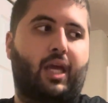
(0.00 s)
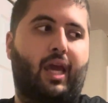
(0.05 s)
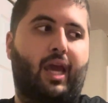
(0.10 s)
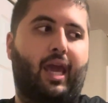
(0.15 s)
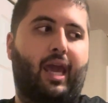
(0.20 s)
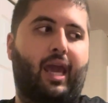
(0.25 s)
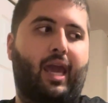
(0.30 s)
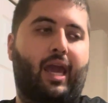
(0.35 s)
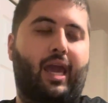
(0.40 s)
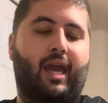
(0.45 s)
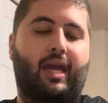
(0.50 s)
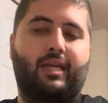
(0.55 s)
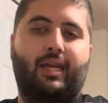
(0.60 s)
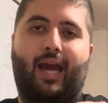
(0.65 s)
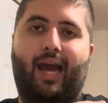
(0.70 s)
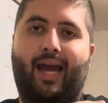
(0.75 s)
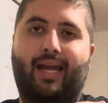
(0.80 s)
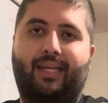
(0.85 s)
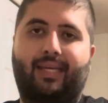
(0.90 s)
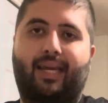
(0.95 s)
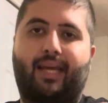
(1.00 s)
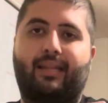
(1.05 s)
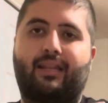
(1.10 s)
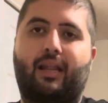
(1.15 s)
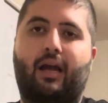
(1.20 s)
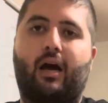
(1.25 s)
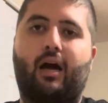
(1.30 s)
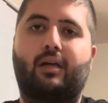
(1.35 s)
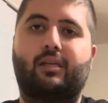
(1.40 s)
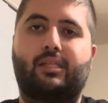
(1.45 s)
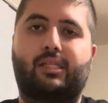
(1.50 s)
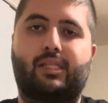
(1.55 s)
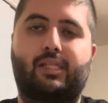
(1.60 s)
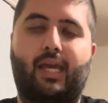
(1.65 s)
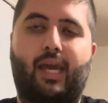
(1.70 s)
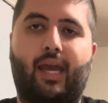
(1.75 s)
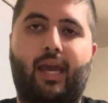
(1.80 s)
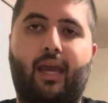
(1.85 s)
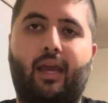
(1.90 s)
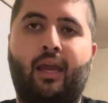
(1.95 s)
And I cannot
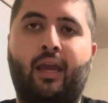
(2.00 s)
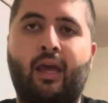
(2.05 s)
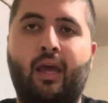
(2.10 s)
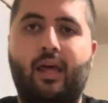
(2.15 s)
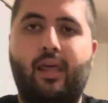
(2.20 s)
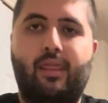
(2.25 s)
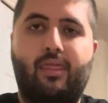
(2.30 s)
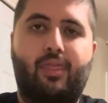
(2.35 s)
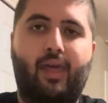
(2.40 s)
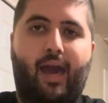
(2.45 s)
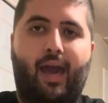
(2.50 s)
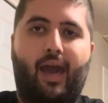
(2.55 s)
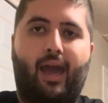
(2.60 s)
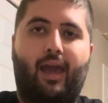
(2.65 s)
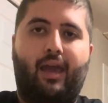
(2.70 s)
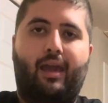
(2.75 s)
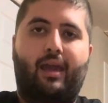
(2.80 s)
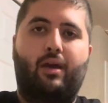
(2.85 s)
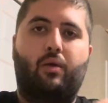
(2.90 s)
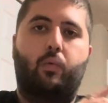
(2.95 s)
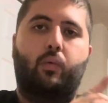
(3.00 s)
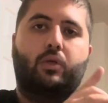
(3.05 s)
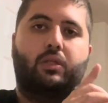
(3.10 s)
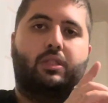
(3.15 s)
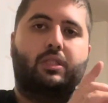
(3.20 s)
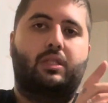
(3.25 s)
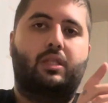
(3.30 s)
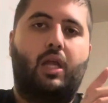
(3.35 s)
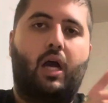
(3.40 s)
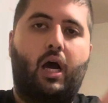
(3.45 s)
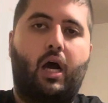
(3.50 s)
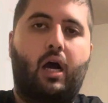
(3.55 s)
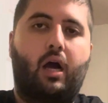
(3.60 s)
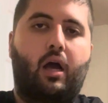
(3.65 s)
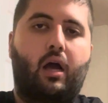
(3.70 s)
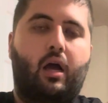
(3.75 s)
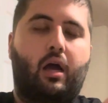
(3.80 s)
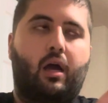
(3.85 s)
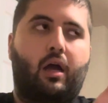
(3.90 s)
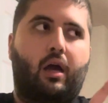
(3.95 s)
say that it was
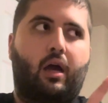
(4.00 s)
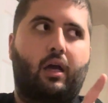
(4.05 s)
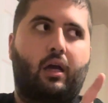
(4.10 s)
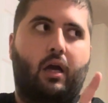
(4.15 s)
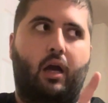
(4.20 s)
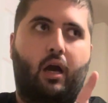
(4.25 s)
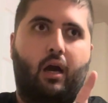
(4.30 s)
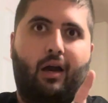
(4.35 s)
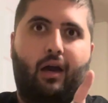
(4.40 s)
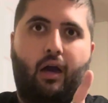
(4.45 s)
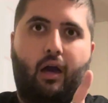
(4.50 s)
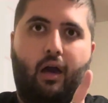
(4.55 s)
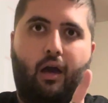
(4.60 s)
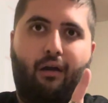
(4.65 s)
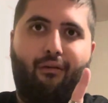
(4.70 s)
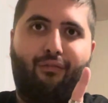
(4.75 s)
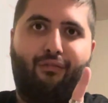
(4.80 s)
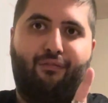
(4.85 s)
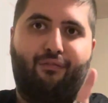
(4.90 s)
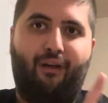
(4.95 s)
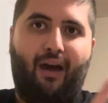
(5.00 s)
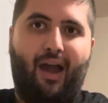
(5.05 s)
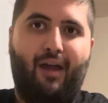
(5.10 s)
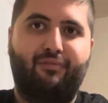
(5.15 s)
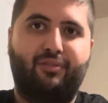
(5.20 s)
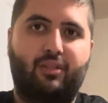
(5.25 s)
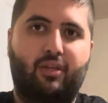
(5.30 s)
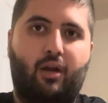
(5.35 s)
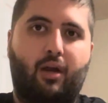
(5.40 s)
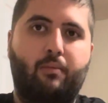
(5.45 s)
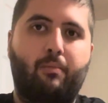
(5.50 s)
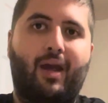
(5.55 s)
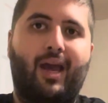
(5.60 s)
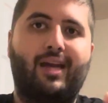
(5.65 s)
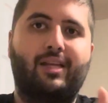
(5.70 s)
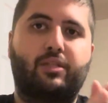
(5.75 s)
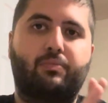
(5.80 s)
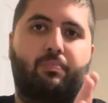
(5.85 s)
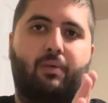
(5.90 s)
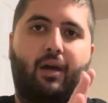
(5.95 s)
not a, a, a five star
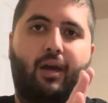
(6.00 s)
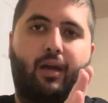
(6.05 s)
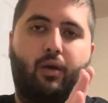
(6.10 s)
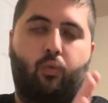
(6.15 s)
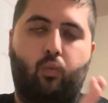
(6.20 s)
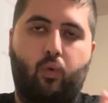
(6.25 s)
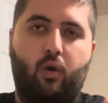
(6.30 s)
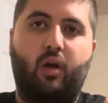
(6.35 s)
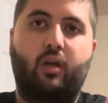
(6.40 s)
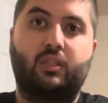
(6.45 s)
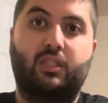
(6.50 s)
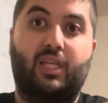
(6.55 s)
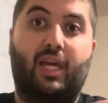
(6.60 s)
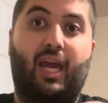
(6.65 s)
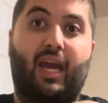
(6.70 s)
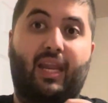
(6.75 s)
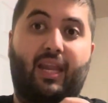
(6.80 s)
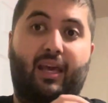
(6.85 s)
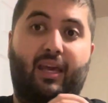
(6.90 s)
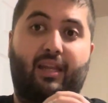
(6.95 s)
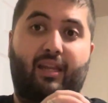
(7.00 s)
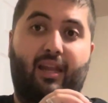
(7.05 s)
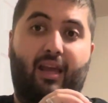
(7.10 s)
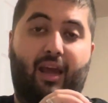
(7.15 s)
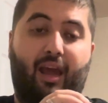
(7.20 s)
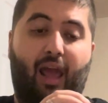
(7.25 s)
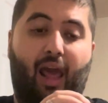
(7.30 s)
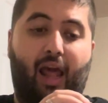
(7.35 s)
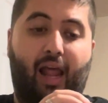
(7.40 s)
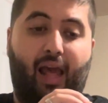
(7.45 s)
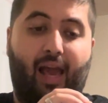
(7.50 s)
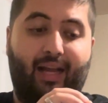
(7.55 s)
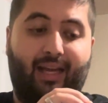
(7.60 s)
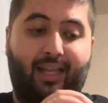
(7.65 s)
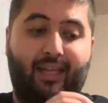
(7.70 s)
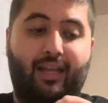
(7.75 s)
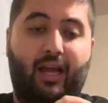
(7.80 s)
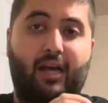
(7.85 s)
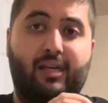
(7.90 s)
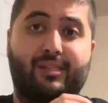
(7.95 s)
match, but it was, and it, and I
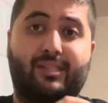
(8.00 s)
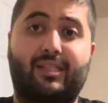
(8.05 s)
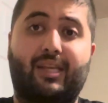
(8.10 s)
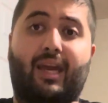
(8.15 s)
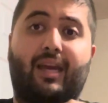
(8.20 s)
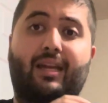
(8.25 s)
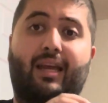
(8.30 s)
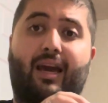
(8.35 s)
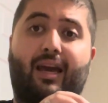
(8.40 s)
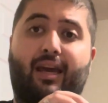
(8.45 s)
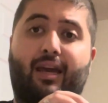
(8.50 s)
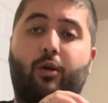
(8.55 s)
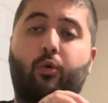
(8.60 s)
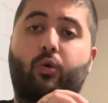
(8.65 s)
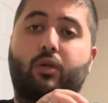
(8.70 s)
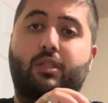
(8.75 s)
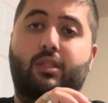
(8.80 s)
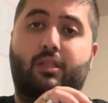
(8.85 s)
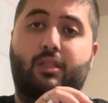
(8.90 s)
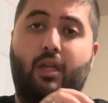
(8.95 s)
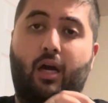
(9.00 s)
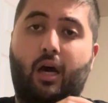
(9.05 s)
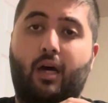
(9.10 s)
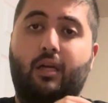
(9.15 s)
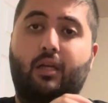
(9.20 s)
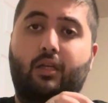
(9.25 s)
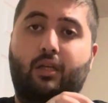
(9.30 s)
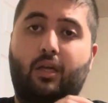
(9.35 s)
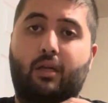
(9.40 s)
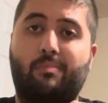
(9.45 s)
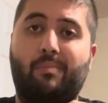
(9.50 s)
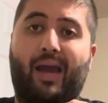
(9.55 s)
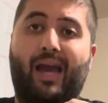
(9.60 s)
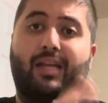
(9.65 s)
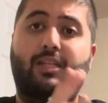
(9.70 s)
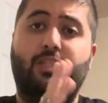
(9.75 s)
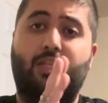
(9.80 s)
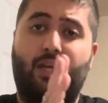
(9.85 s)
cannot say that it was not a good match.